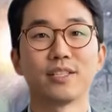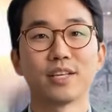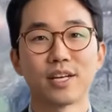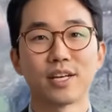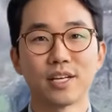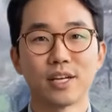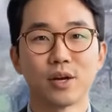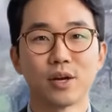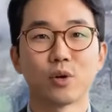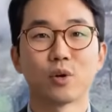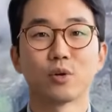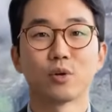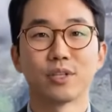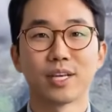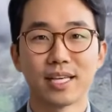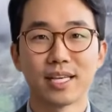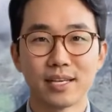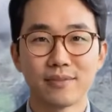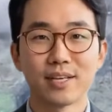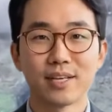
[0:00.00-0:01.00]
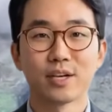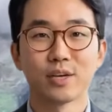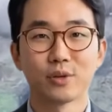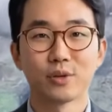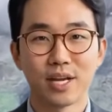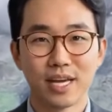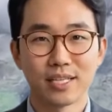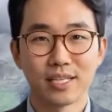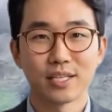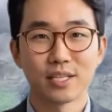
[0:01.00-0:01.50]
It is about isolated
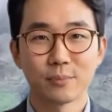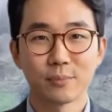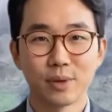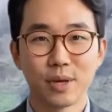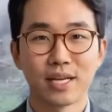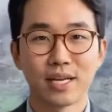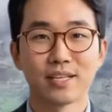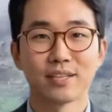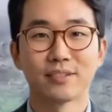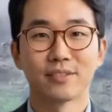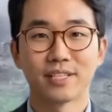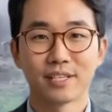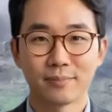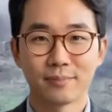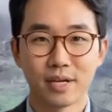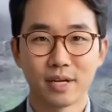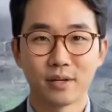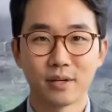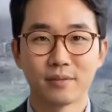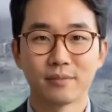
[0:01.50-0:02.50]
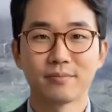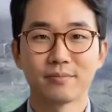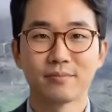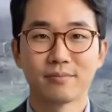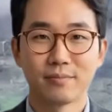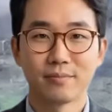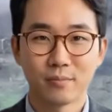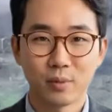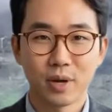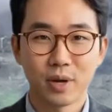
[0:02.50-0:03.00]
Ukrainian armor, engaging